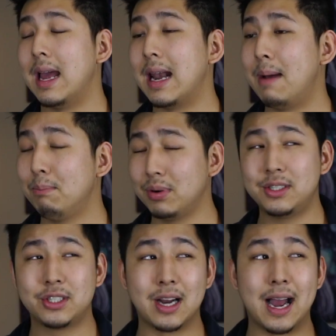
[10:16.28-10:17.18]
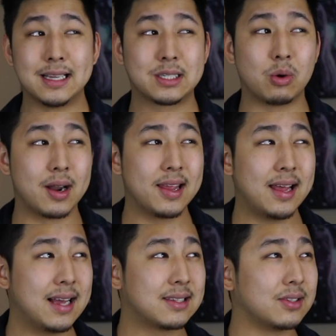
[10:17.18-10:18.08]
And I'm pretty sure I squatted
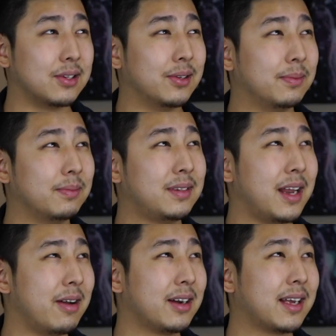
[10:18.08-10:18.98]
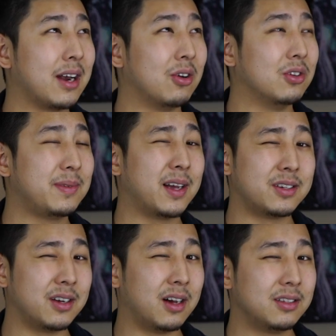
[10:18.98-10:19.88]
that. So Derek kind of owes me
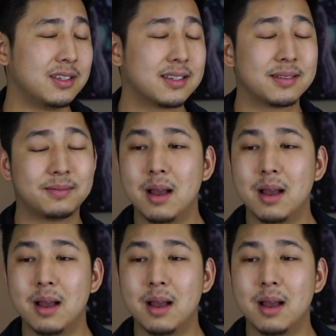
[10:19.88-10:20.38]
$100.